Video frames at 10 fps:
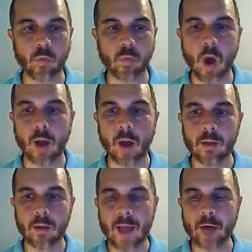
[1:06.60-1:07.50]
wall,
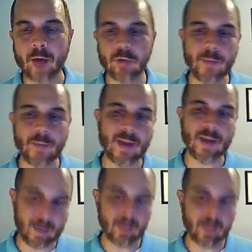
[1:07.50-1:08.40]
outer lip, and
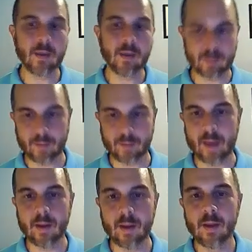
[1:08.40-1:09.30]
in, it's tameh.
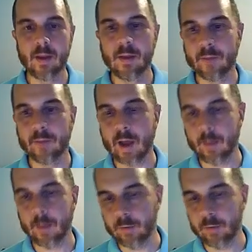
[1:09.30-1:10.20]

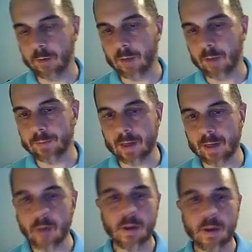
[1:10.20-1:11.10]
Chachamim say
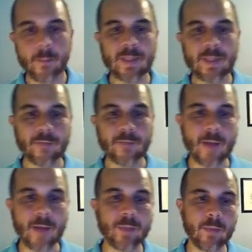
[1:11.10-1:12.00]
no.
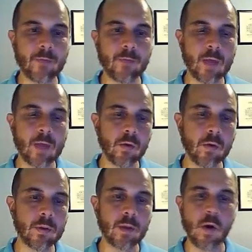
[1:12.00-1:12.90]

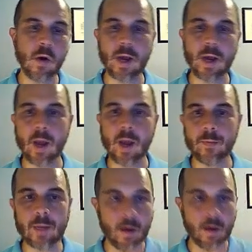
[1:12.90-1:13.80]
Chachamim
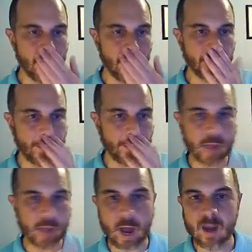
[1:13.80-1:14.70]
say no. From
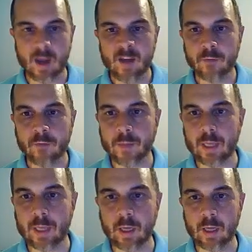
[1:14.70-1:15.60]
the
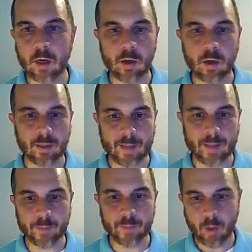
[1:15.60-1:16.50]
inner
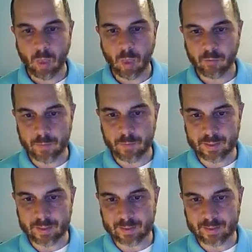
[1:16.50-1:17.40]
lip, from
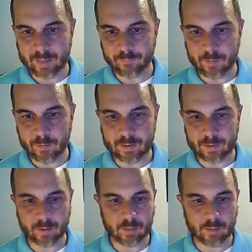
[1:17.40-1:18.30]
this
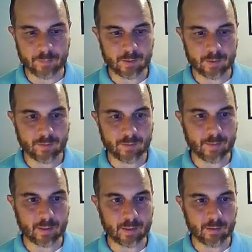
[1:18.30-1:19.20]
inner lip, let's see if I can make
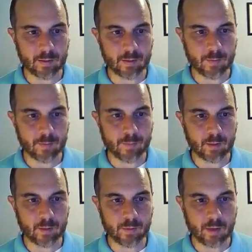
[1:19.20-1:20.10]
it a little bit
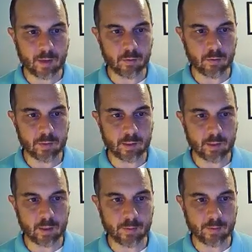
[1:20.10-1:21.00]
bigger without losing
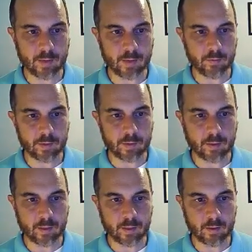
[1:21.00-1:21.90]
the
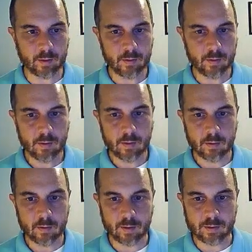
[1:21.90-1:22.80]
thing.
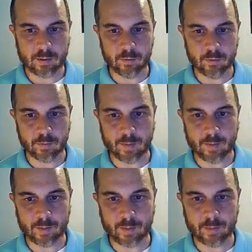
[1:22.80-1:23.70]
No, I see you lose it when I make
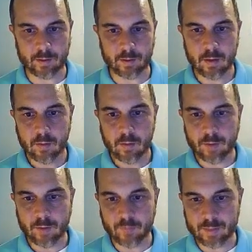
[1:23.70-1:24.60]
it bigger. Right?
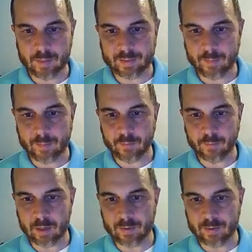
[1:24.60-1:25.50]
From this lip over
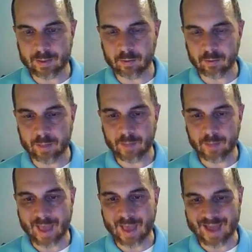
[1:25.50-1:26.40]
here, this inner lip,
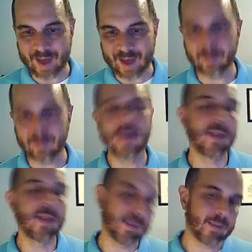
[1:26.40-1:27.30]
and out,
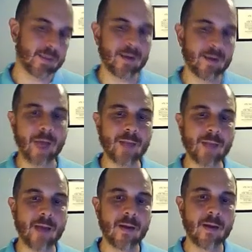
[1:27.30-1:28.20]
that's considered
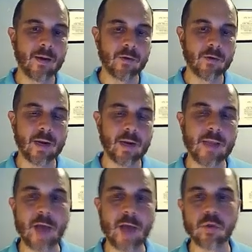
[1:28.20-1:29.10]
outside, because you're not in the
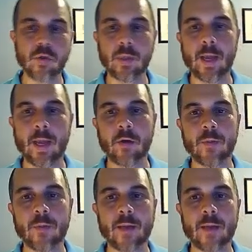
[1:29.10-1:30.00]
actual
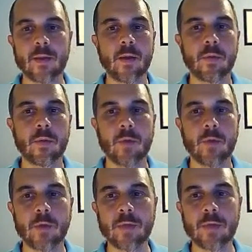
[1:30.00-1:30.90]
airspace. So Rabbi
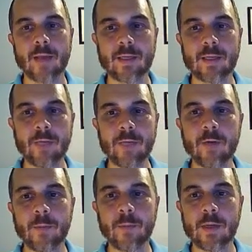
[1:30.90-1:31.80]
Yossi has a different
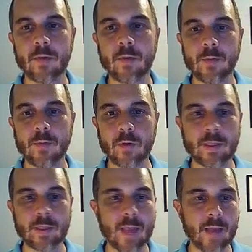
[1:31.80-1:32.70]
opinion. Rabbi Yossi
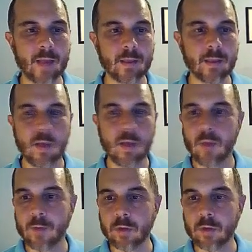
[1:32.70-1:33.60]
says,
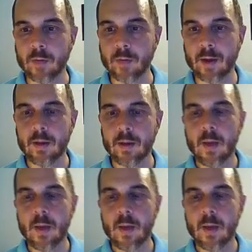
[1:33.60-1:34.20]
Rabbi Yossi Amir,